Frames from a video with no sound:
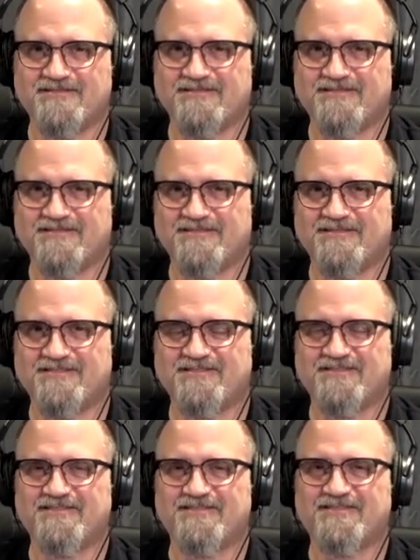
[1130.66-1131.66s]

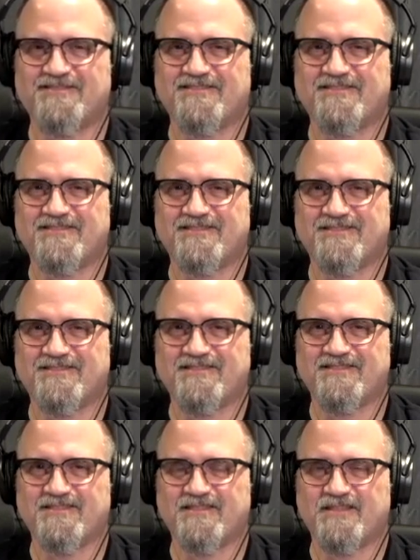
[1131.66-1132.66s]

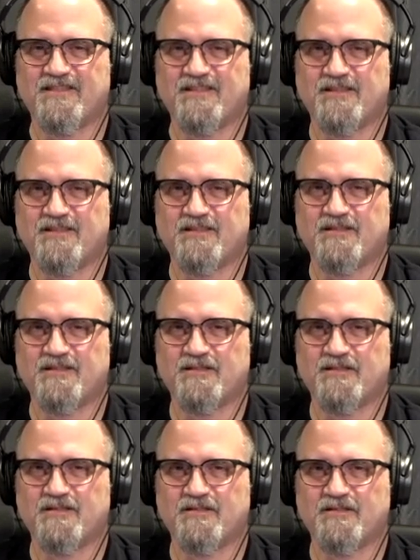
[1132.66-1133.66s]

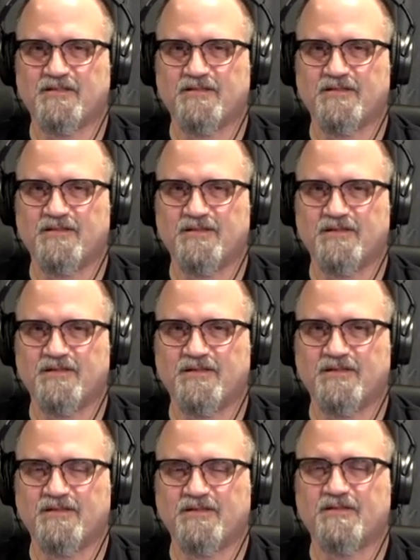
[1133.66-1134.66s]

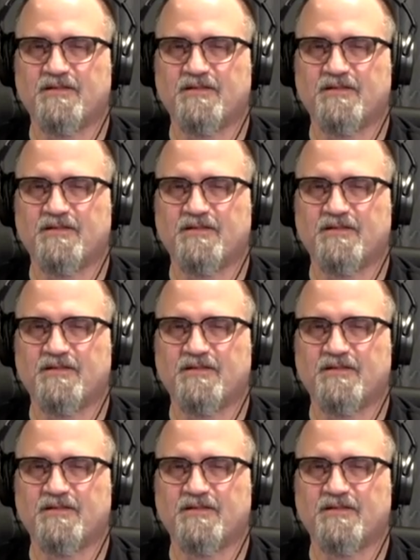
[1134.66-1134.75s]
The person shown says nothing.